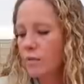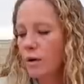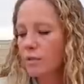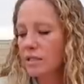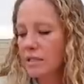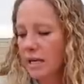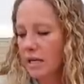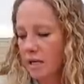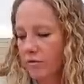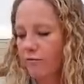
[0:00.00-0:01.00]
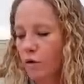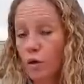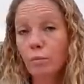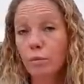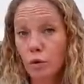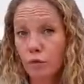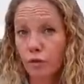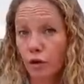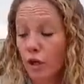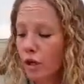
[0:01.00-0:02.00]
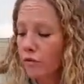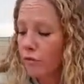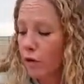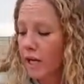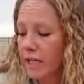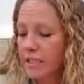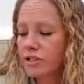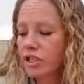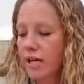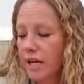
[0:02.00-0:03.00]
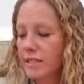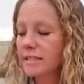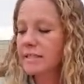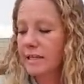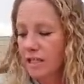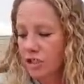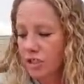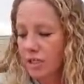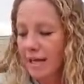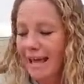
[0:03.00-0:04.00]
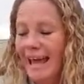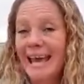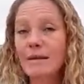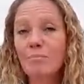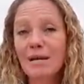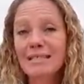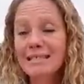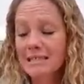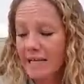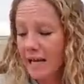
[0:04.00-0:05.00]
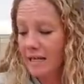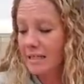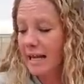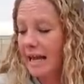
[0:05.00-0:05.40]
what was set in for approval for ADGA to sanction and must state